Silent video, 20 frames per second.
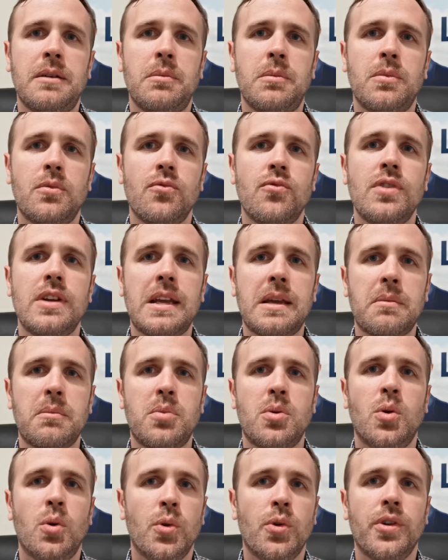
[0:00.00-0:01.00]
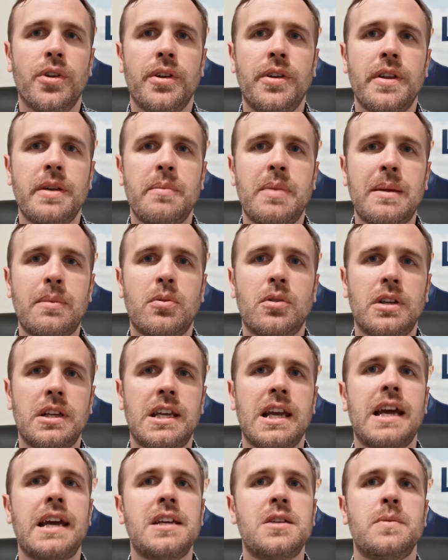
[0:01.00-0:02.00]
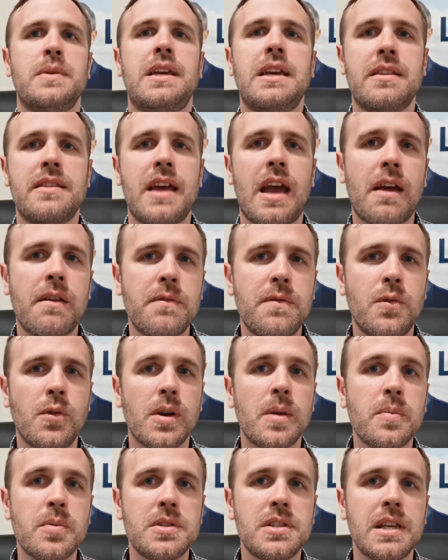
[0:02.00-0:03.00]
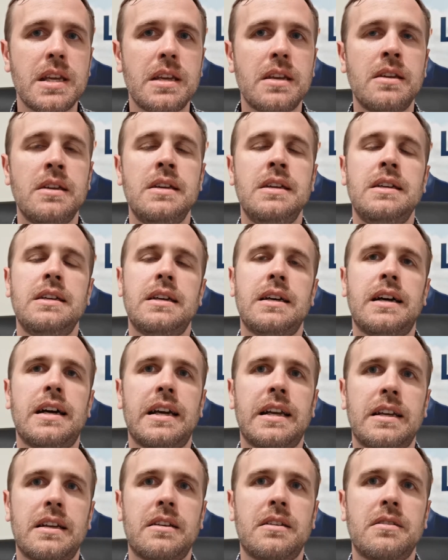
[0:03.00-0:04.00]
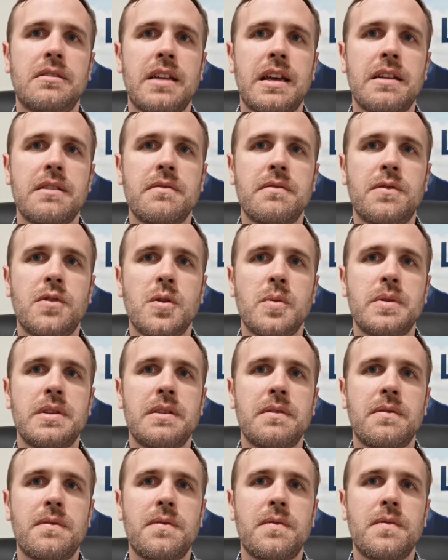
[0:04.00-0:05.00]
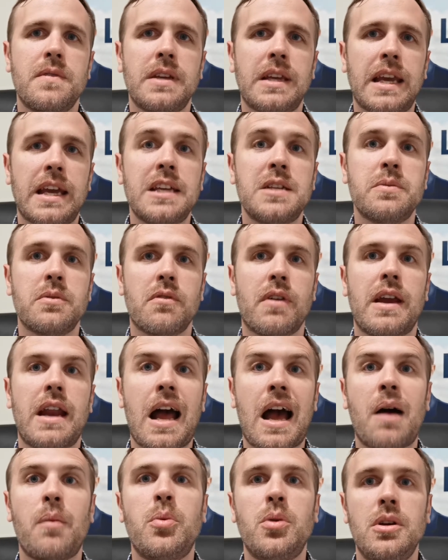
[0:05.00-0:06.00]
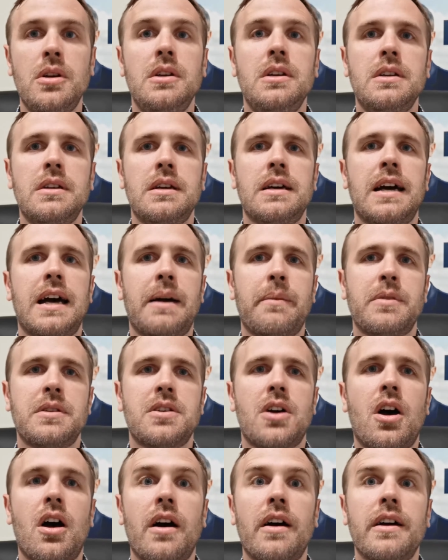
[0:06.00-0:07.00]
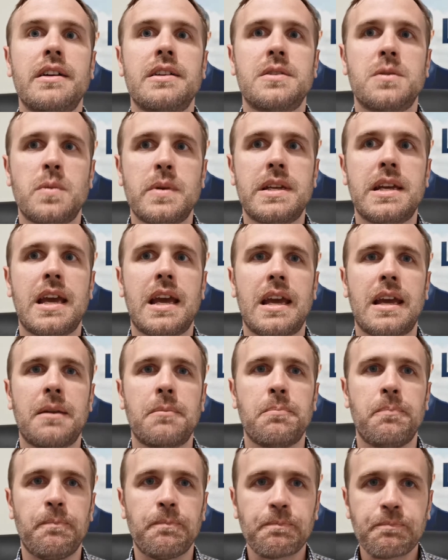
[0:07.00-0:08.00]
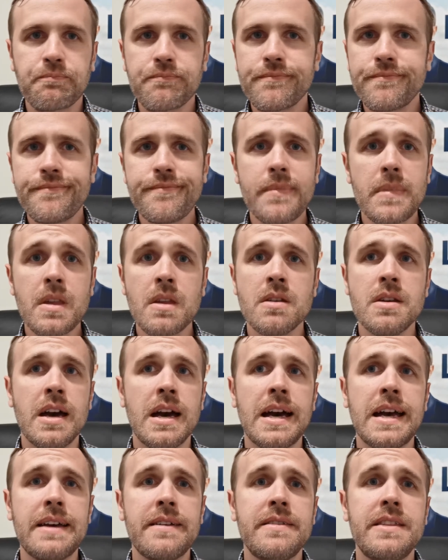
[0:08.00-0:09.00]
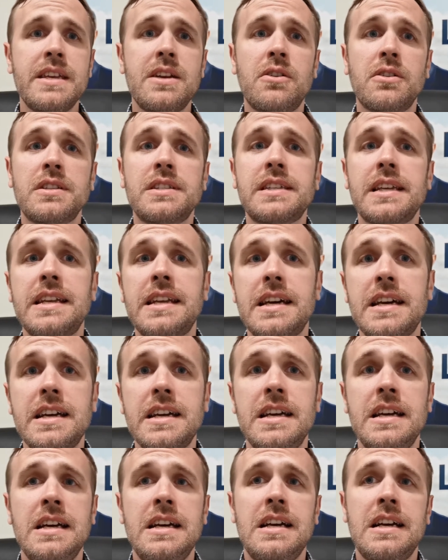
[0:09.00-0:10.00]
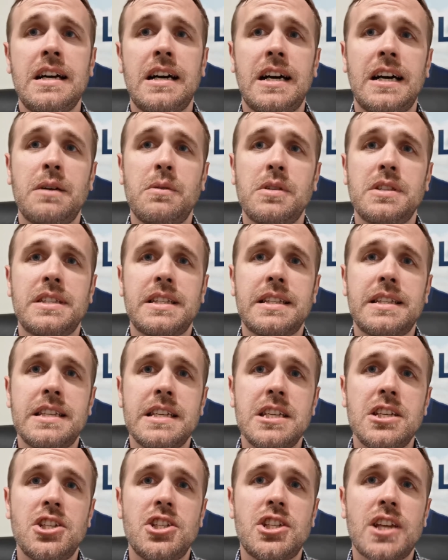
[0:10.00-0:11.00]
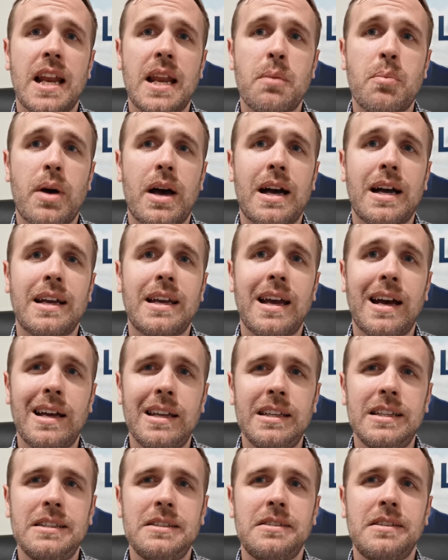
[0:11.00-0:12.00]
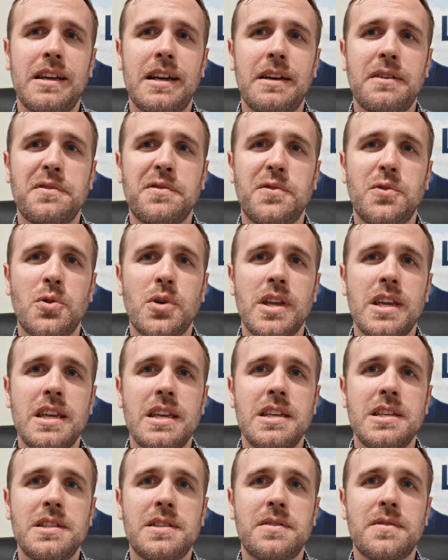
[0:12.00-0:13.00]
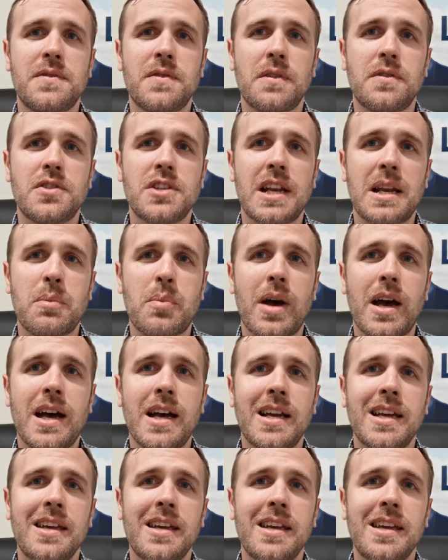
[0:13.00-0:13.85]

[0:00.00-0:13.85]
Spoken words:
Really important that people engage. We get that 40% and that 40% engagement rate up as high as we can. And then on Sunday, I was at the Shelly Park Gala, 40 years of Shelly Park,